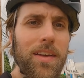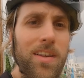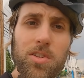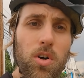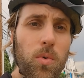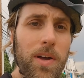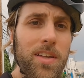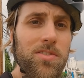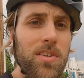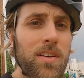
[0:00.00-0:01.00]
As
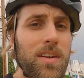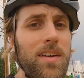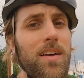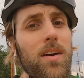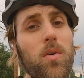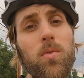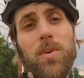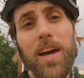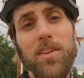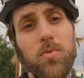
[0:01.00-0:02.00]
always,
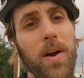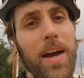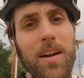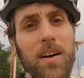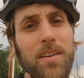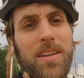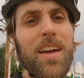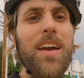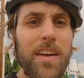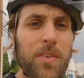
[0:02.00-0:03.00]
guys, ride on
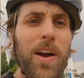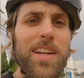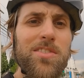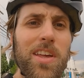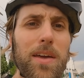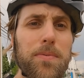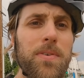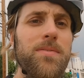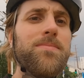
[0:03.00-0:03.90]
and ride safe.